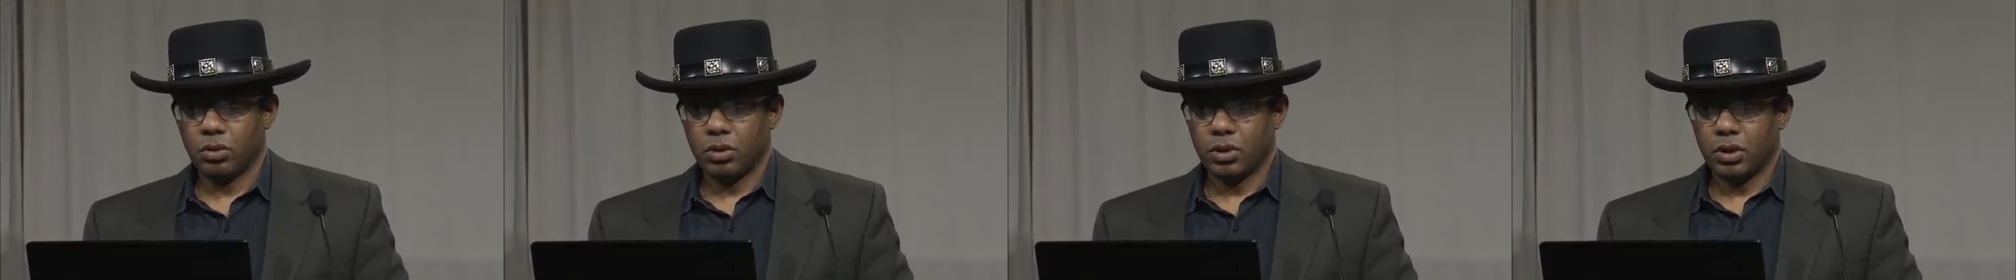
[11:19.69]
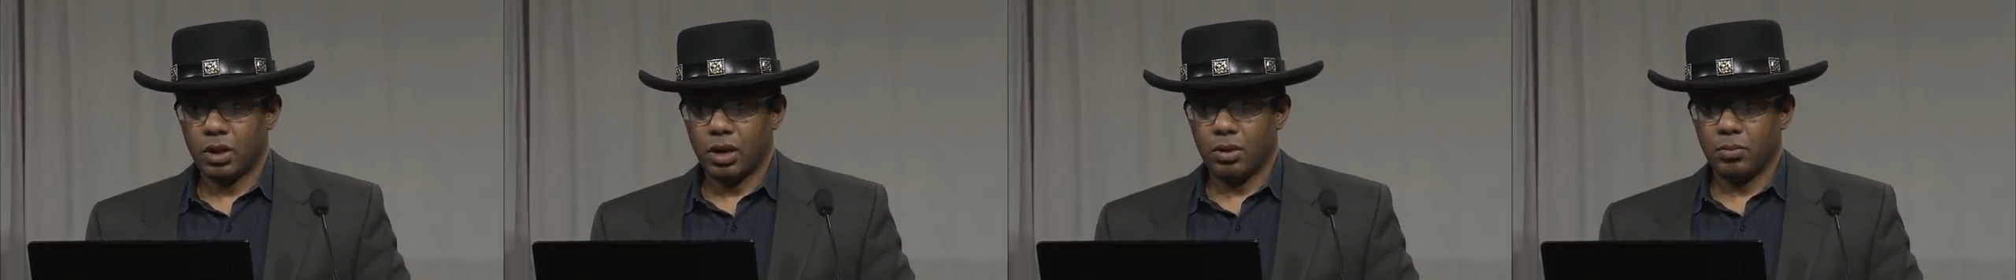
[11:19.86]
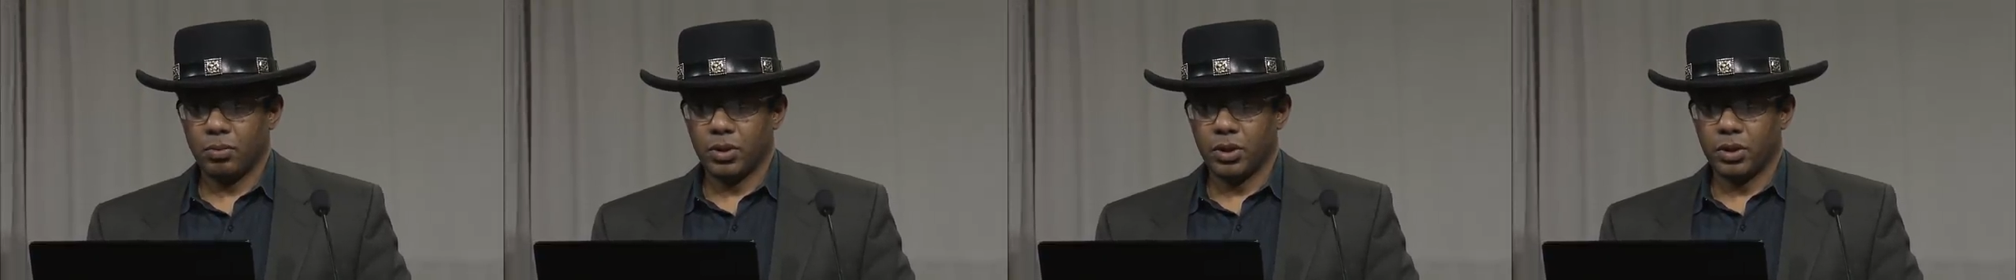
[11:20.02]

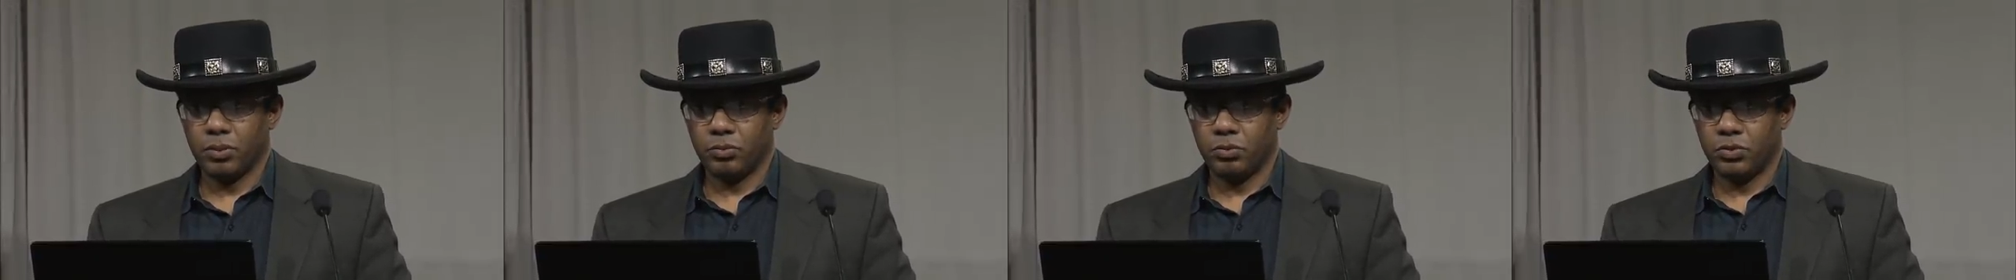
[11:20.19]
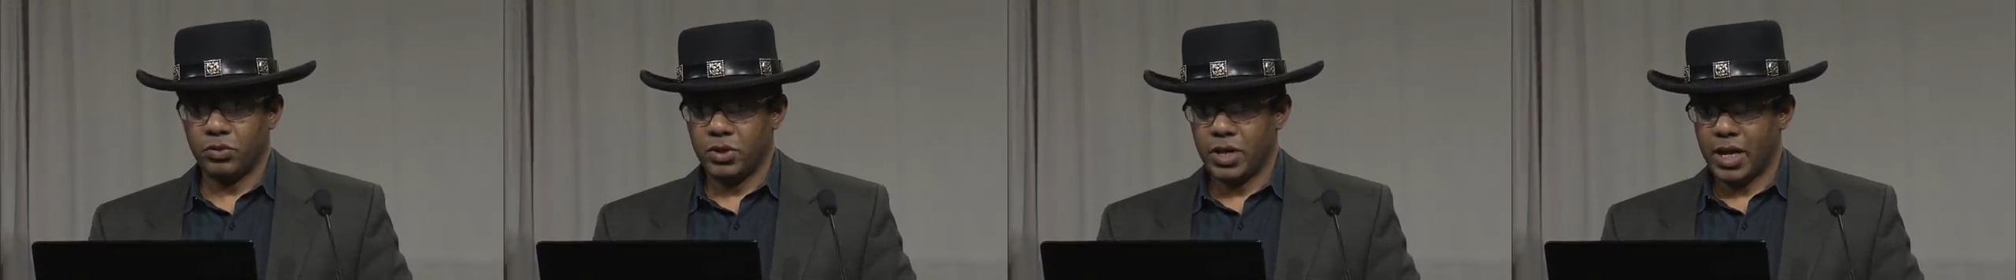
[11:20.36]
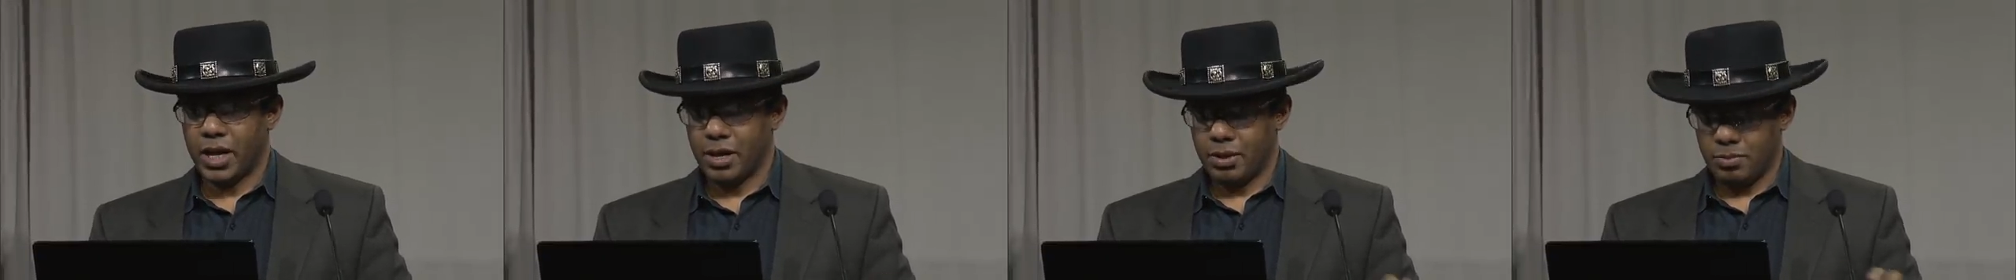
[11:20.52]
I'm gonna
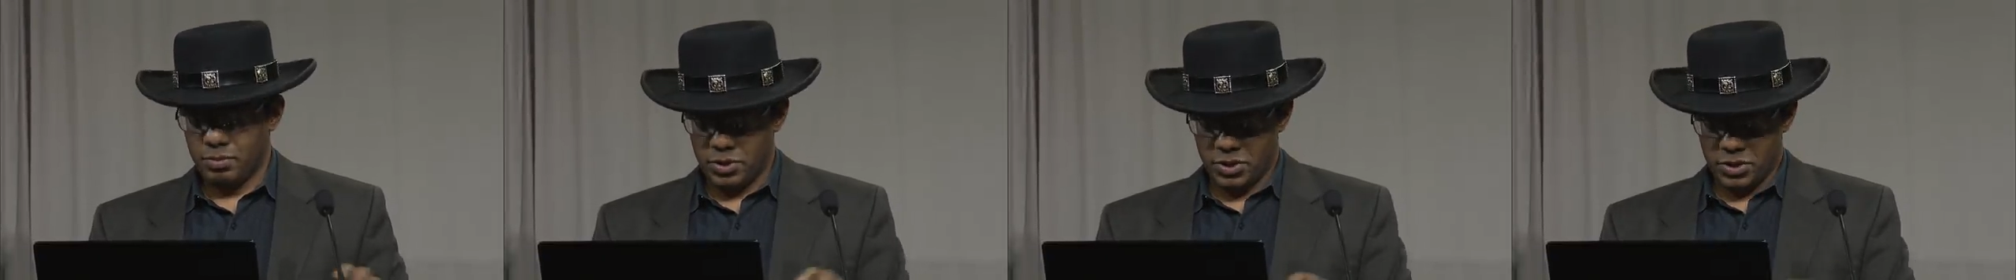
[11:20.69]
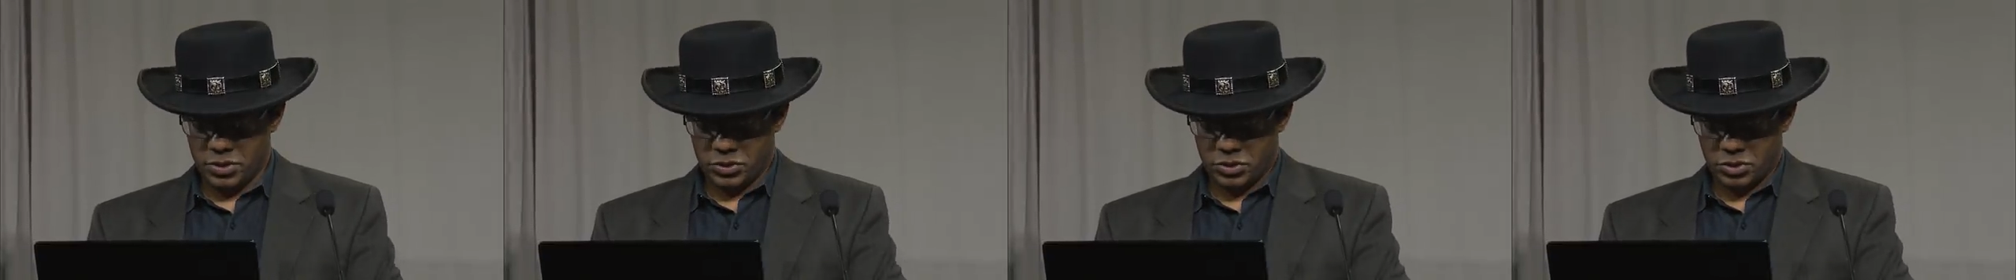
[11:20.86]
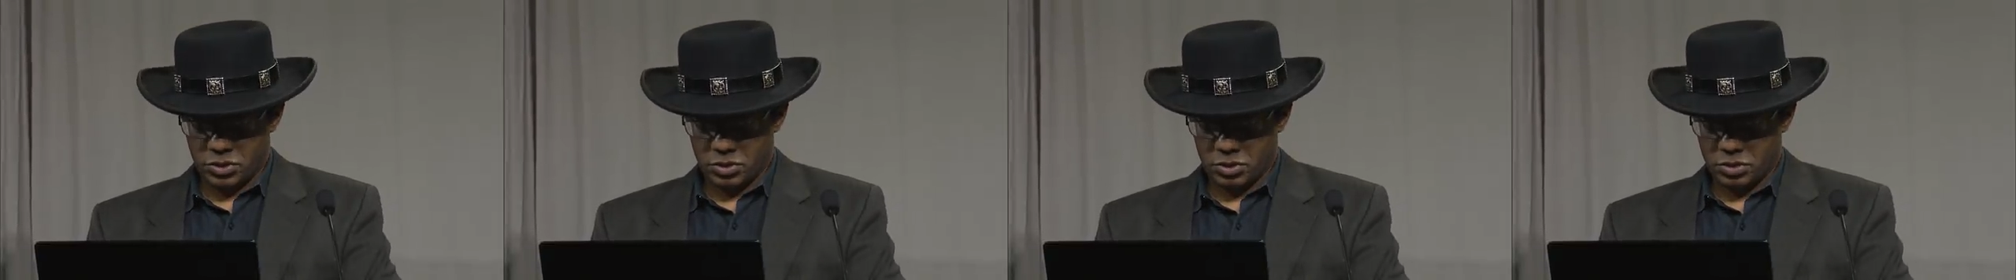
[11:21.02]
name
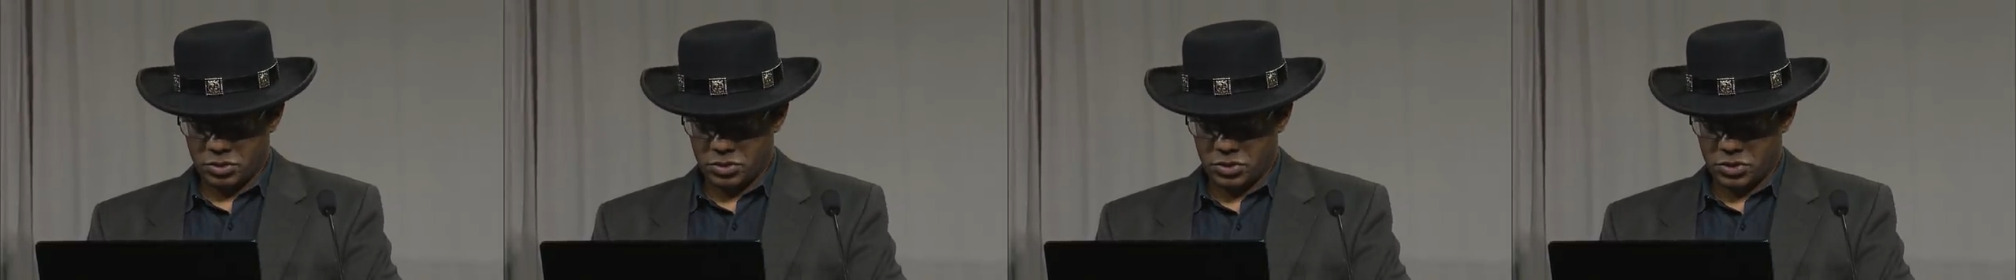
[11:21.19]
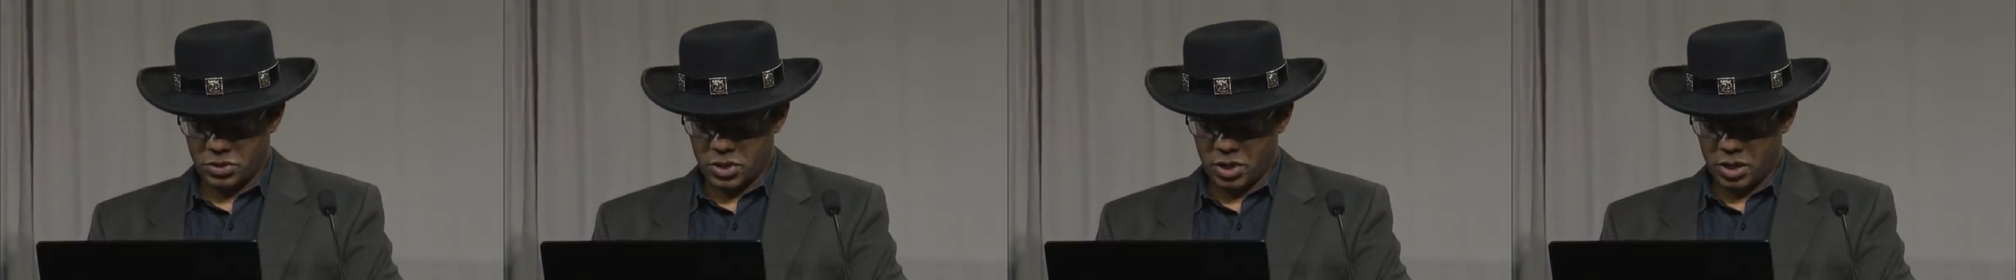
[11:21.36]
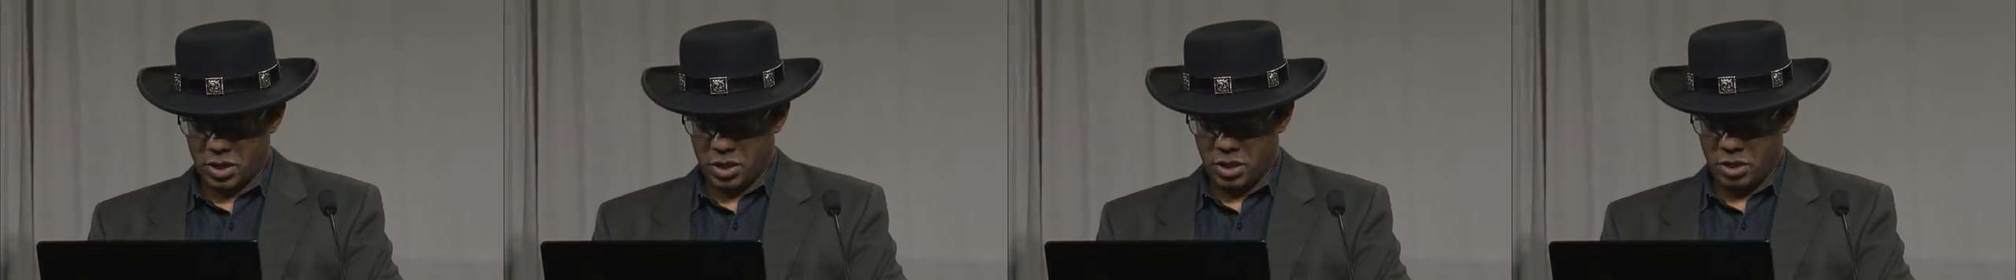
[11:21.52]
this
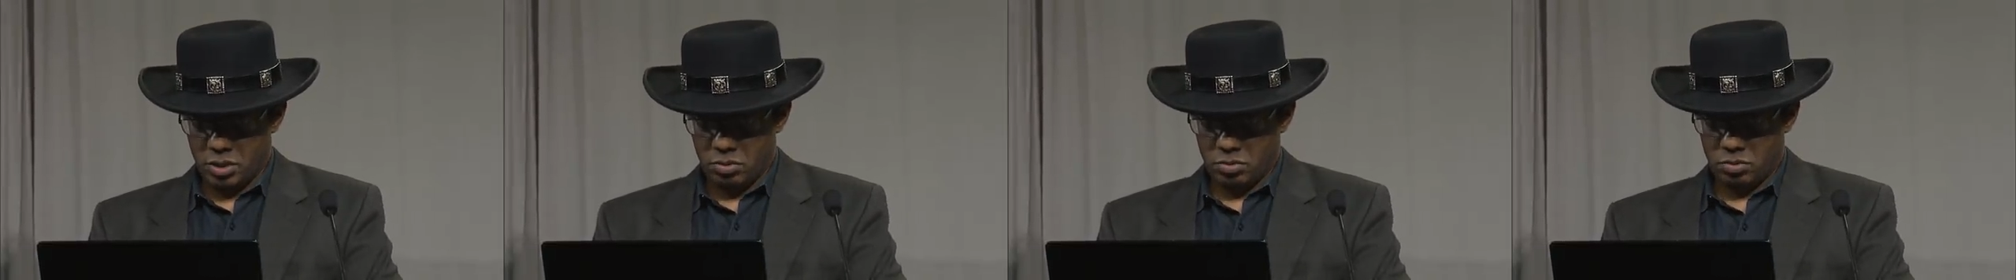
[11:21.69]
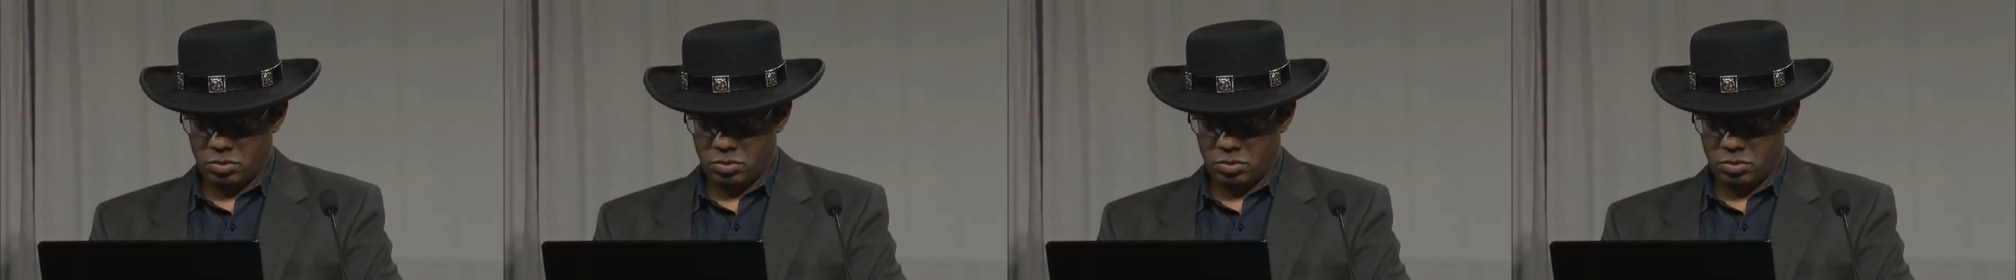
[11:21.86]
city,